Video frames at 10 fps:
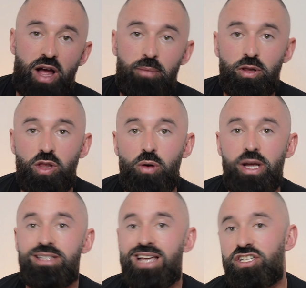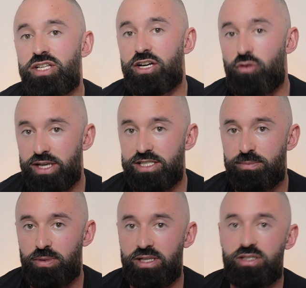upper lower, it's actually a great
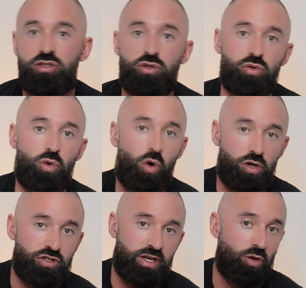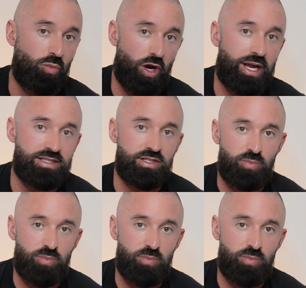split to orchestrate your workouts as